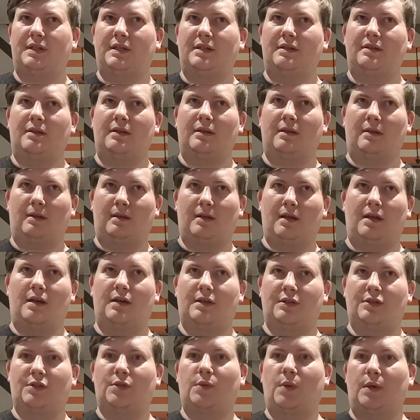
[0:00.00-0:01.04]
in
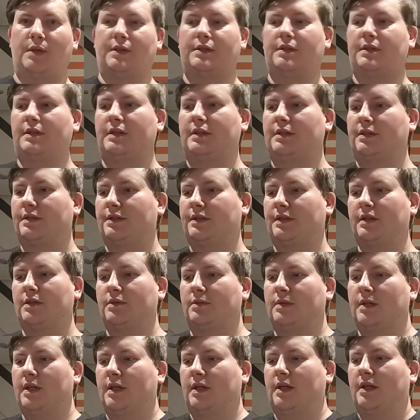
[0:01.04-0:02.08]
large quantities, so